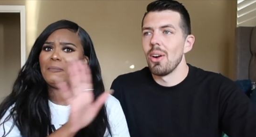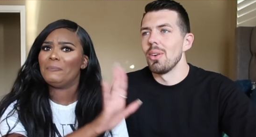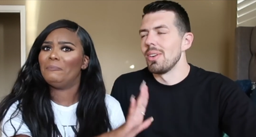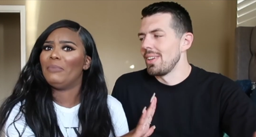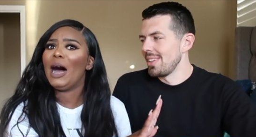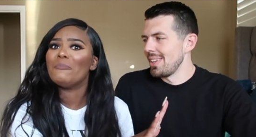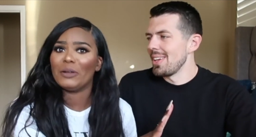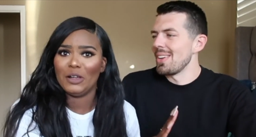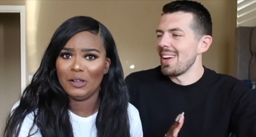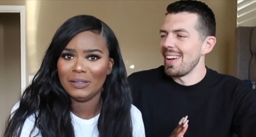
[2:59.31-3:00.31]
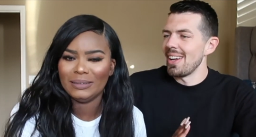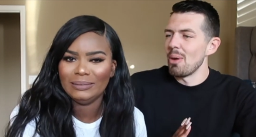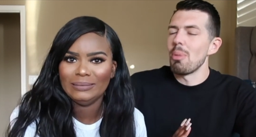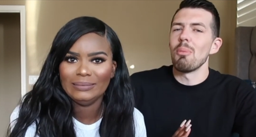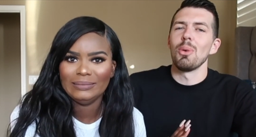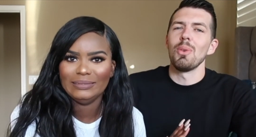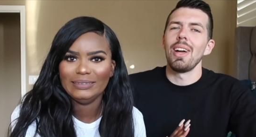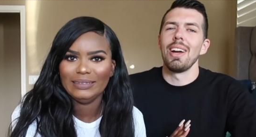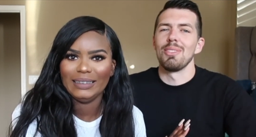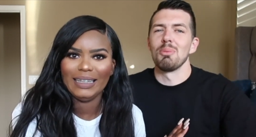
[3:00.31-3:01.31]
Speaker 1: oh. Bumble. Bumble,
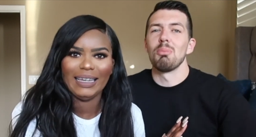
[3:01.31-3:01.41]
whatever.